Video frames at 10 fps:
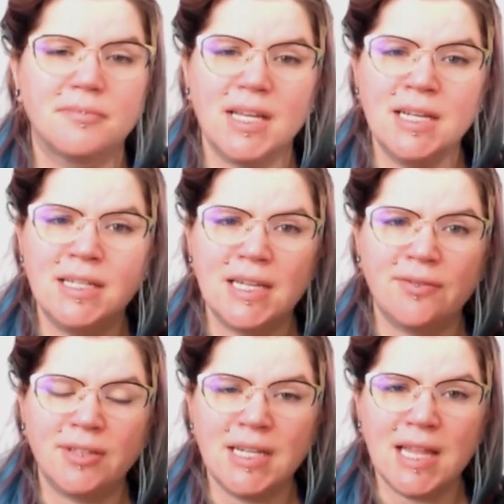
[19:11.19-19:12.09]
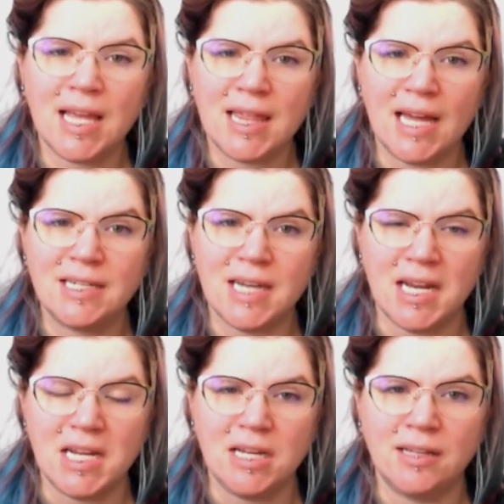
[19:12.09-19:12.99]
it's definitely like that
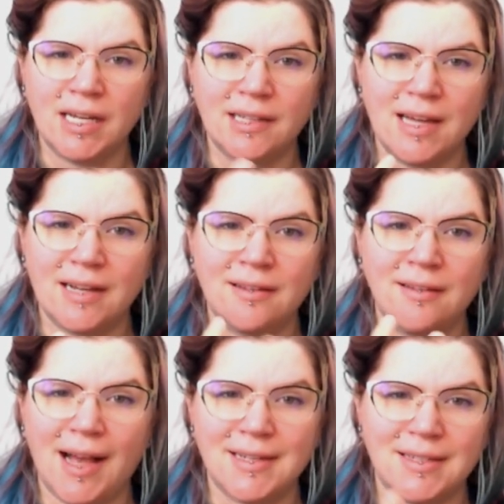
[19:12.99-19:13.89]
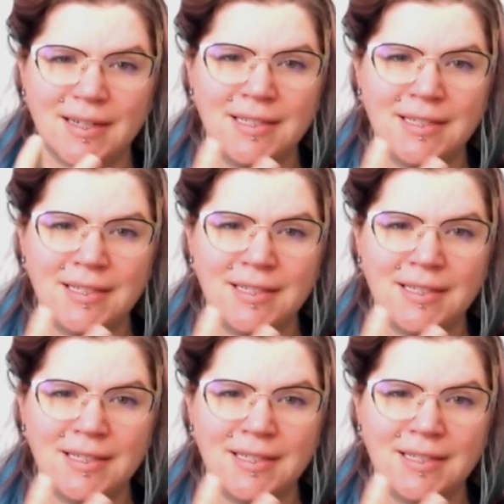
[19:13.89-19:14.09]
that classic